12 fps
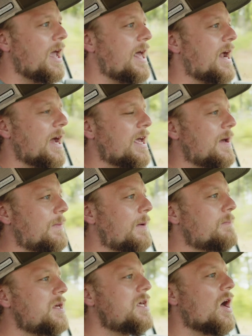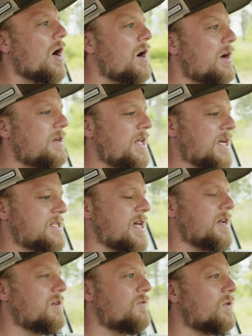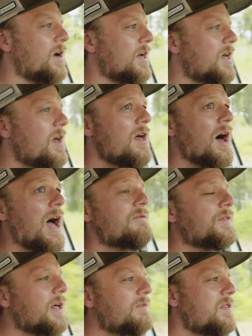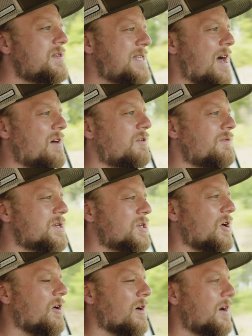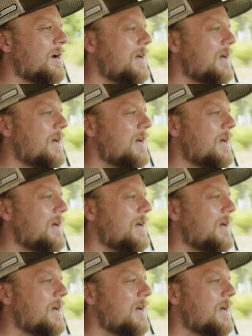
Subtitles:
And I am beyond excited for it. I've loved the sound of this car.